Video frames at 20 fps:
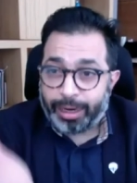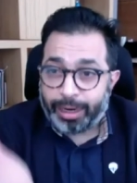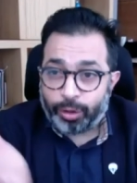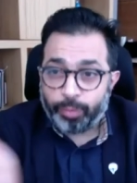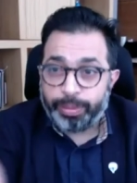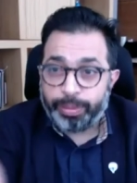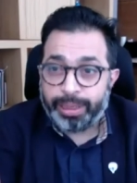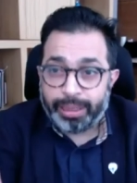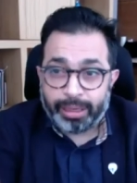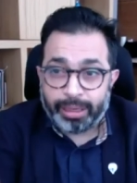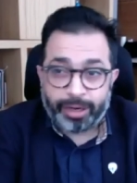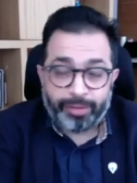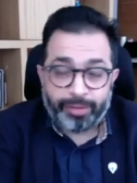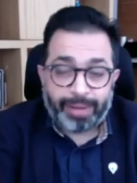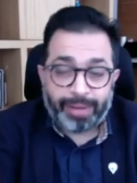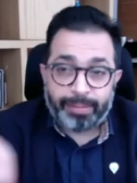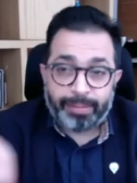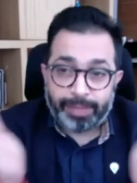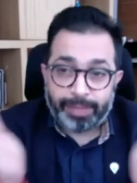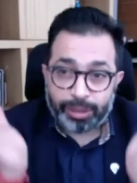to be in
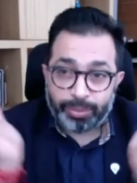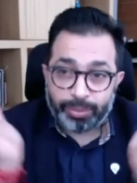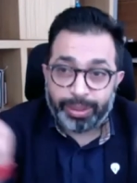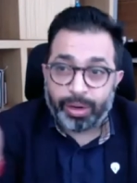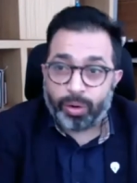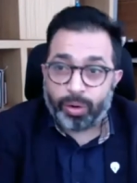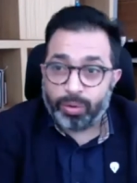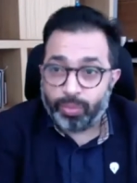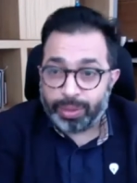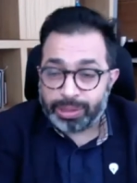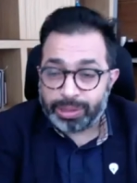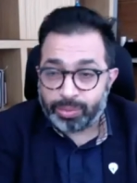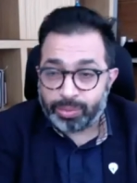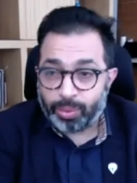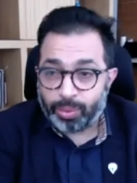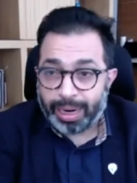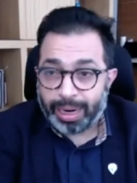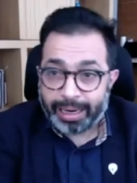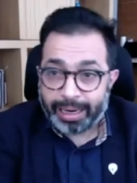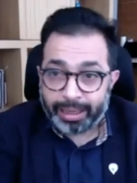environments. We always
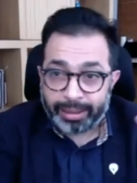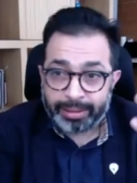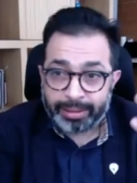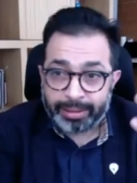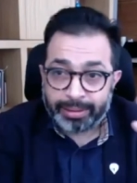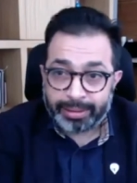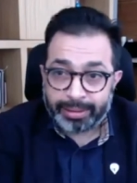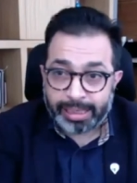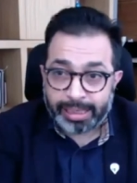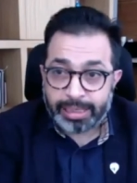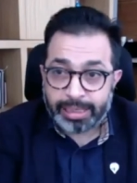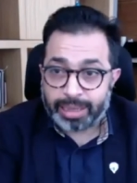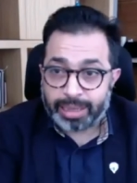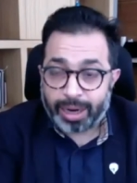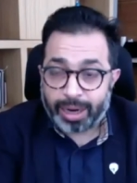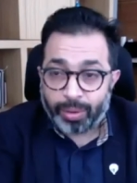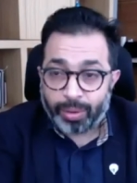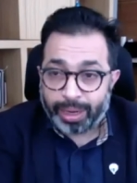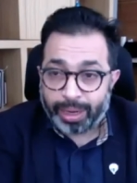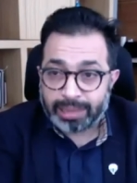would like things
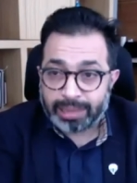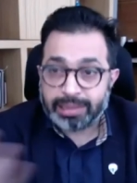around us,